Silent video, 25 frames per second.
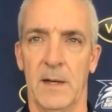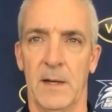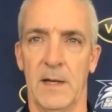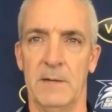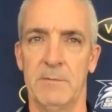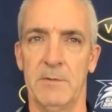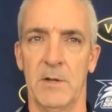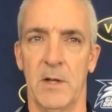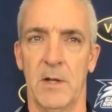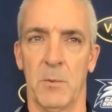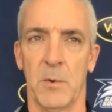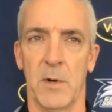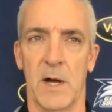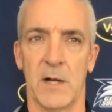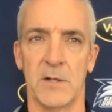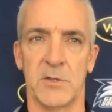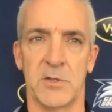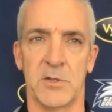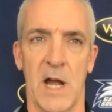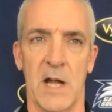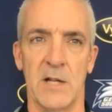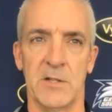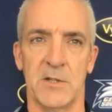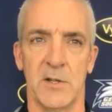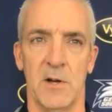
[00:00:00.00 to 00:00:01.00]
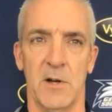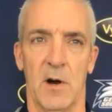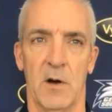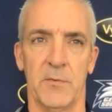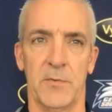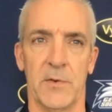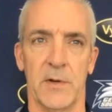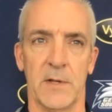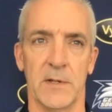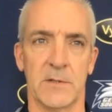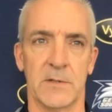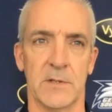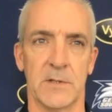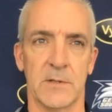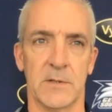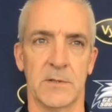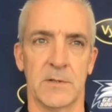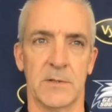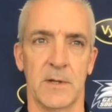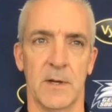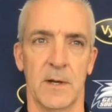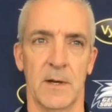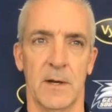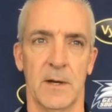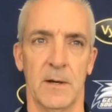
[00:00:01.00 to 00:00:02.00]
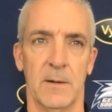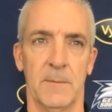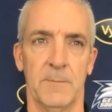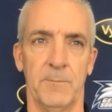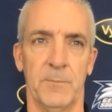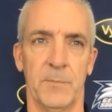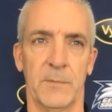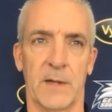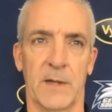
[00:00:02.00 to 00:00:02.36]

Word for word: even though we're not changing offenses, uh,